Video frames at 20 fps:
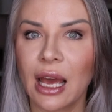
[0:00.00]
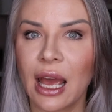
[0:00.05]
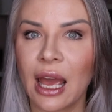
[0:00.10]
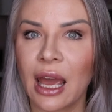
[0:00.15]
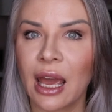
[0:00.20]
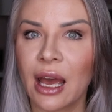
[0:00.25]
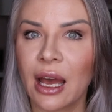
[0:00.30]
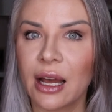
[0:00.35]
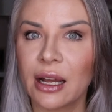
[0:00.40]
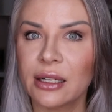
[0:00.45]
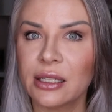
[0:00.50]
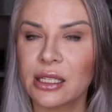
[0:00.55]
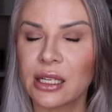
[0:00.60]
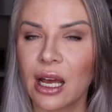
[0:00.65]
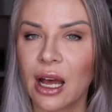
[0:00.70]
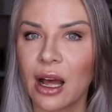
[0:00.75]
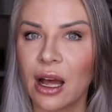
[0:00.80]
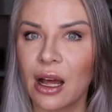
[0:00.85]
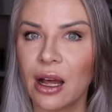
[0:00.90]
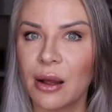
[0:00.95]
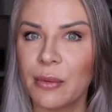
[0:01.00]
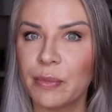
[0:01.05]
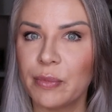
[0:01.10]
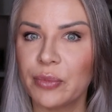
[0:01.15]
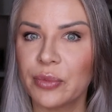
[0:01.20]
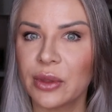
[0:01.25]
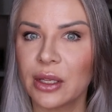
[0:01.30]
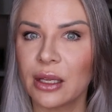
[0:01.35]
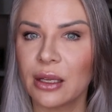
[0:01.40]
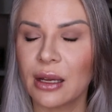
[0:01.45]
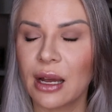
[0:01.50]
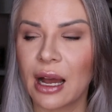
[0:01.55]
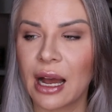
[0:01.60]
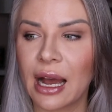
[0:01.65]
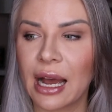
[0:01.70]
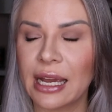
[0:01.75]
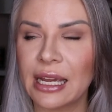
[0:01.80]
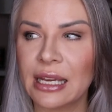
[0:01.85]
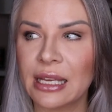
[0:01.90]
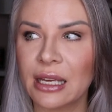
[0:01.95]
And um,
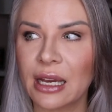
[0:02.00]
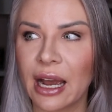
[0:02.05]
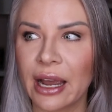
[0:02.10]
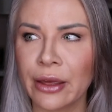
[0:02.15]
I,